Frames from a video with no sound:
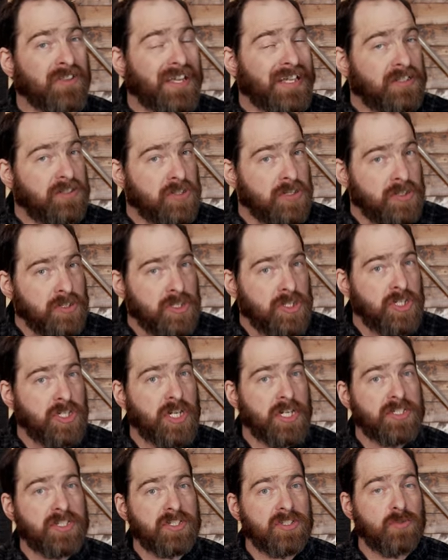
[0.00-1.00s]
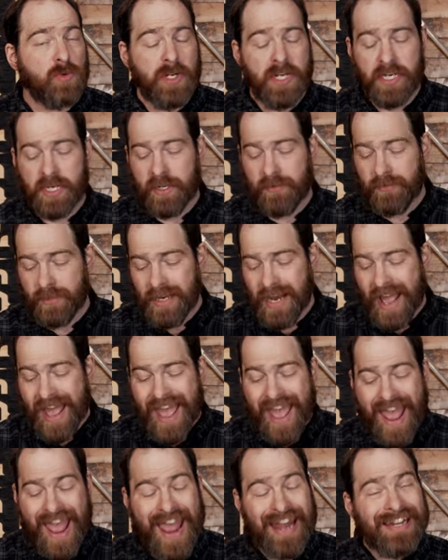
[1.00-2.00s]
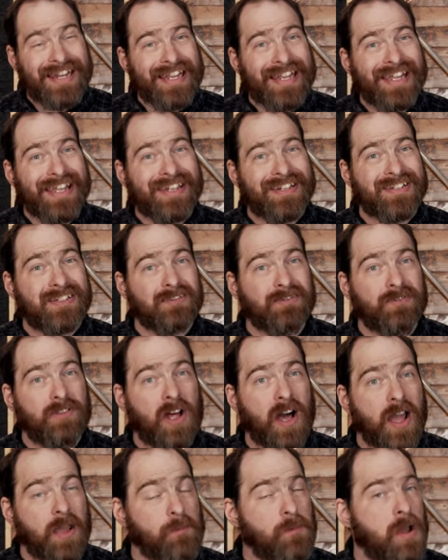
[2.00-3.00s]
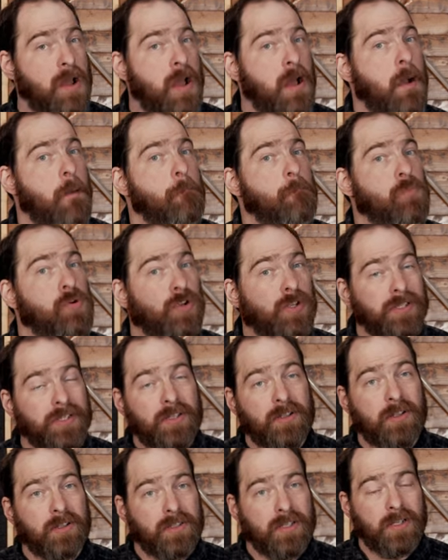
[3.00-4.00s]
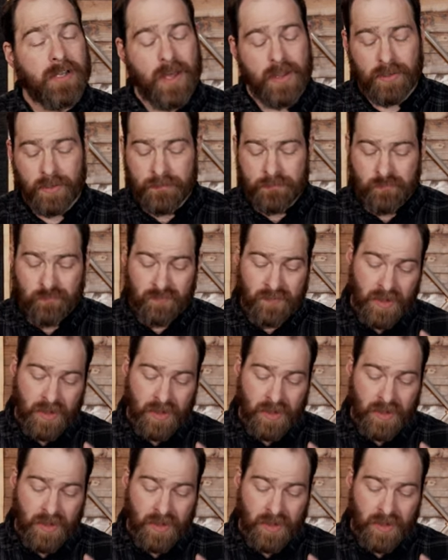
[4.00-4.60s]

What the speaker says: It's just sweet enough, and the hints of lime pull it all together.